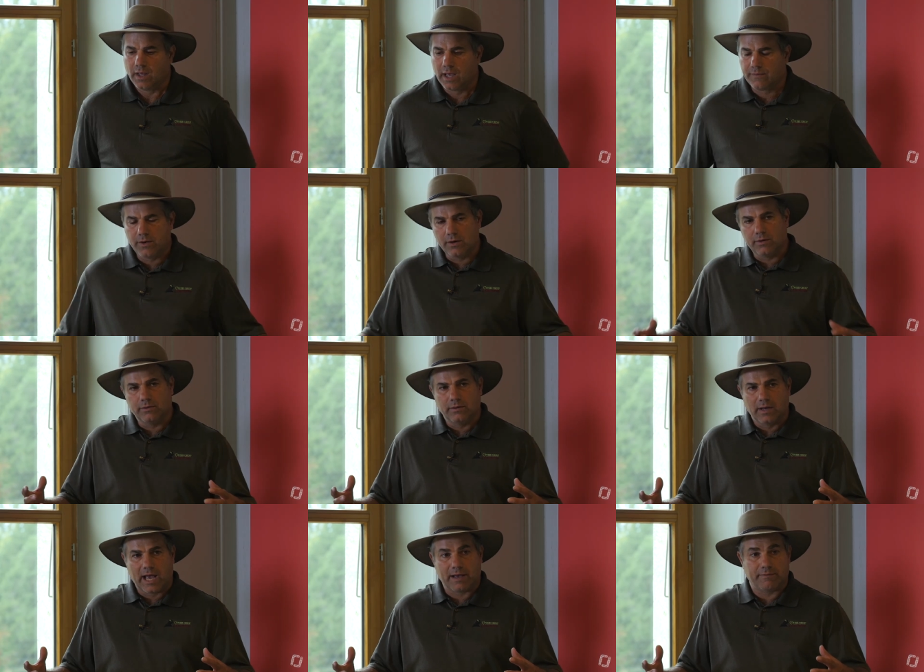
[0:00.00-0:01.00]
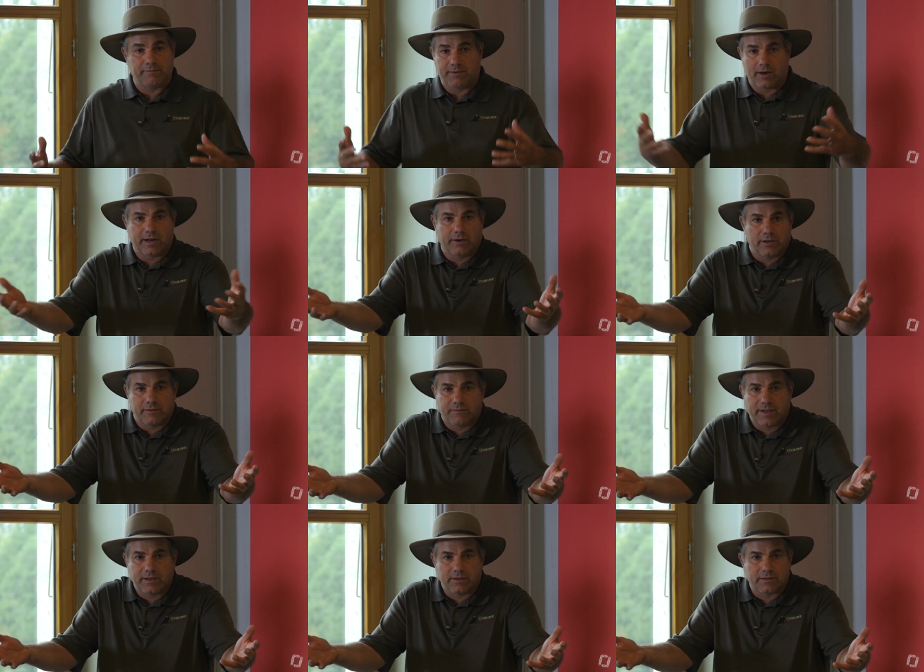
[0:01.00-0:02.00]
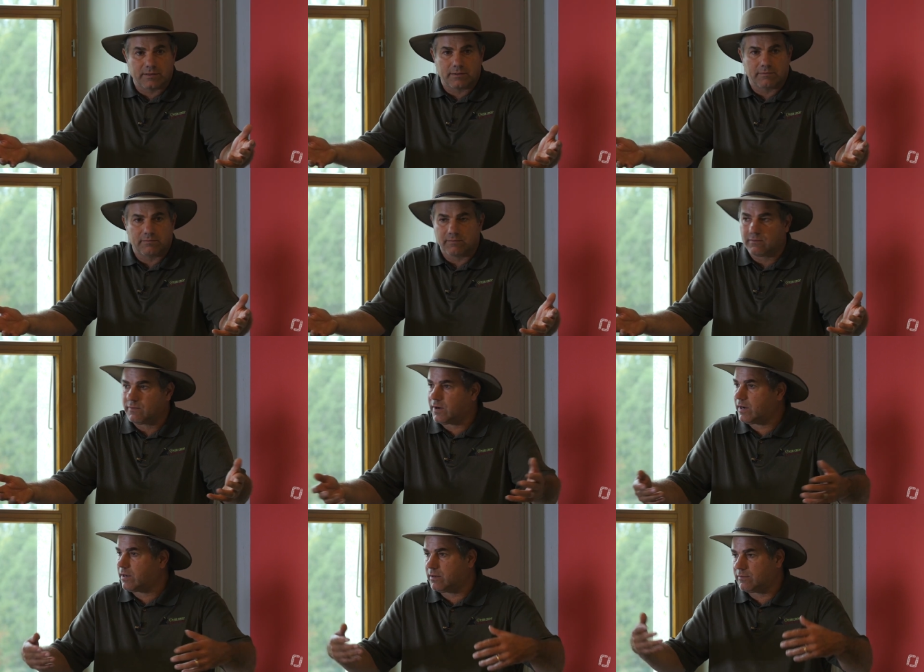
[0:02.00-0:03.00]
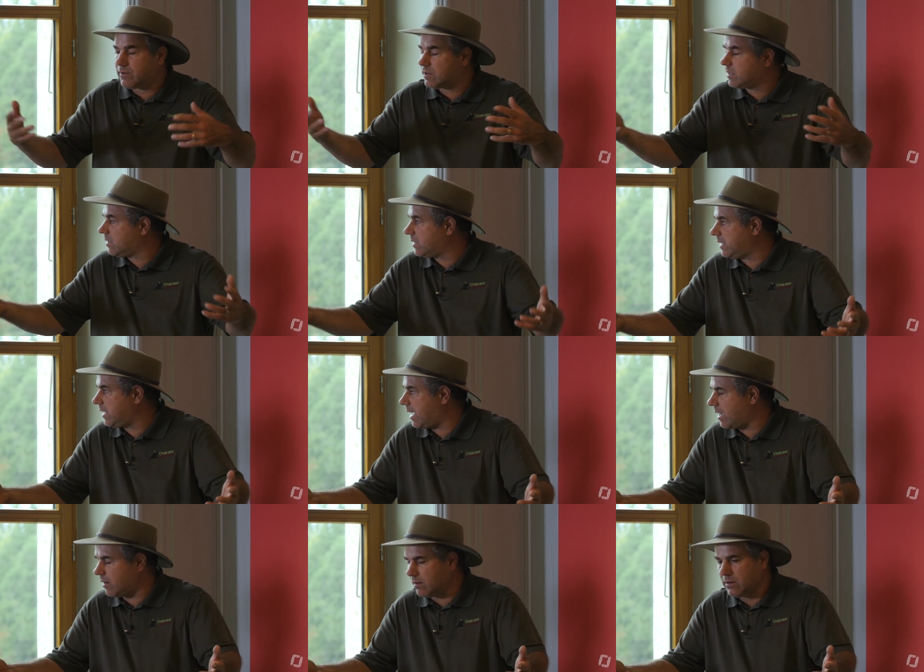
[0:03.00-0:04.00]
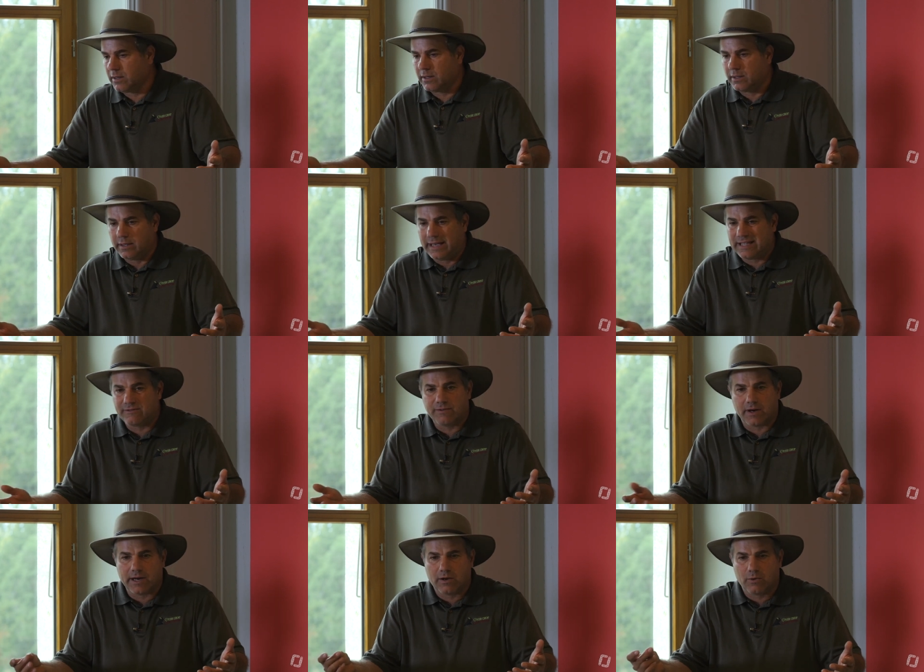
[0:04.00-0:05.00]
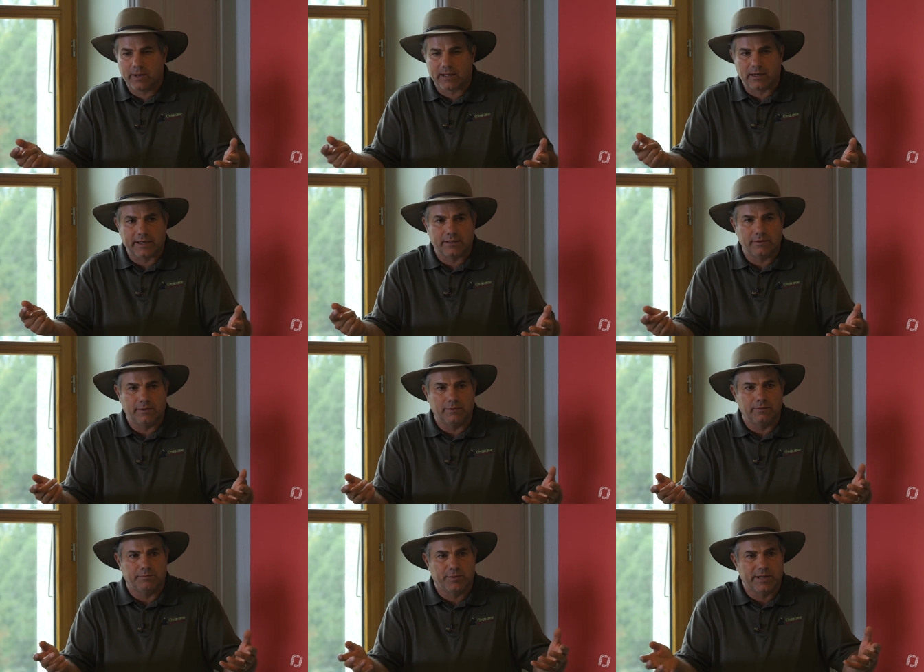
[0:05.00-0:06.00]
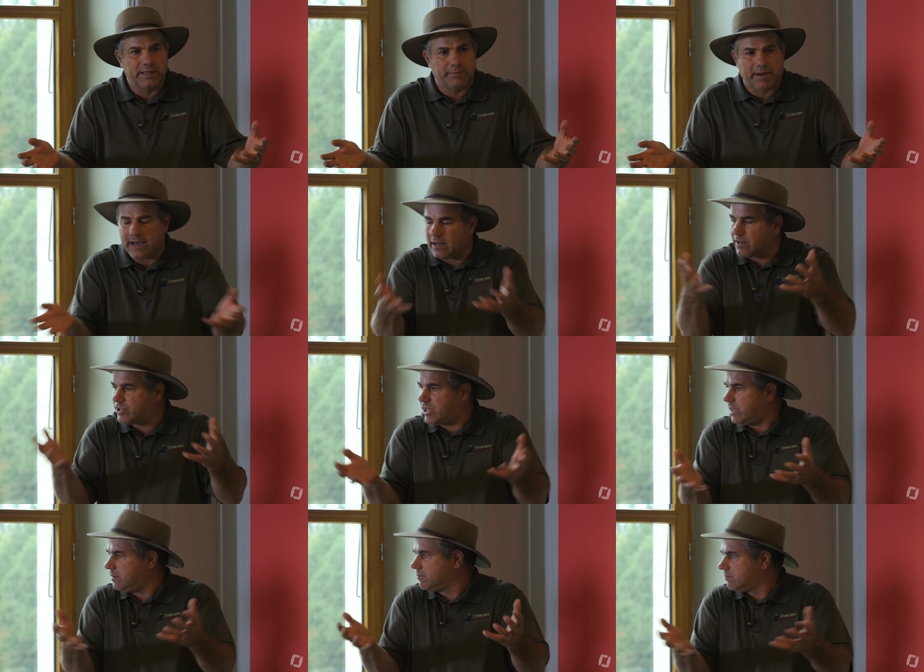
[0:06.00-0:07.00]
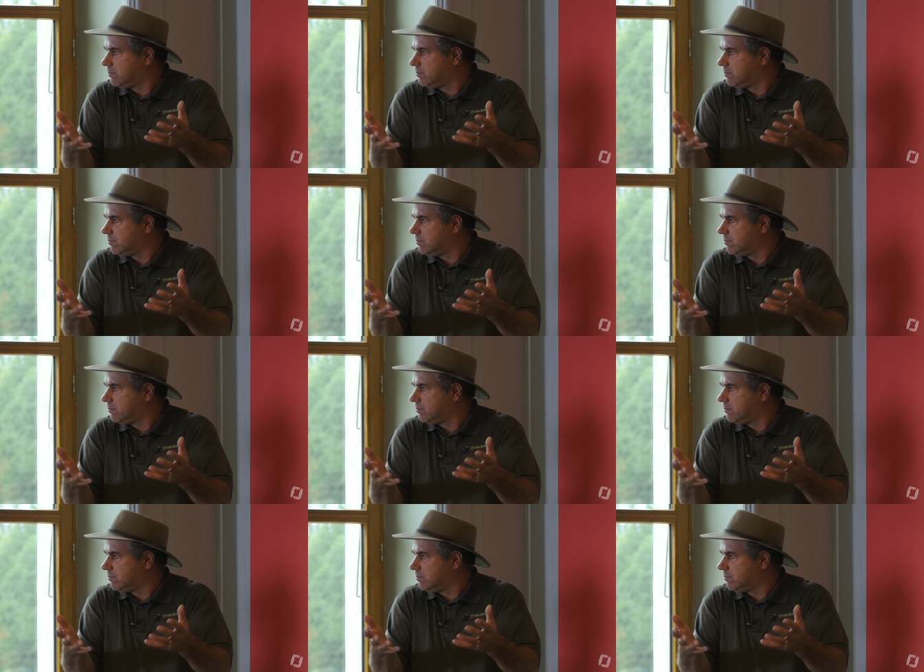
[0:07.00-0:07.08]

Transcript: If you have very good fields, very good fertility now, it's very quickly to bring the biology,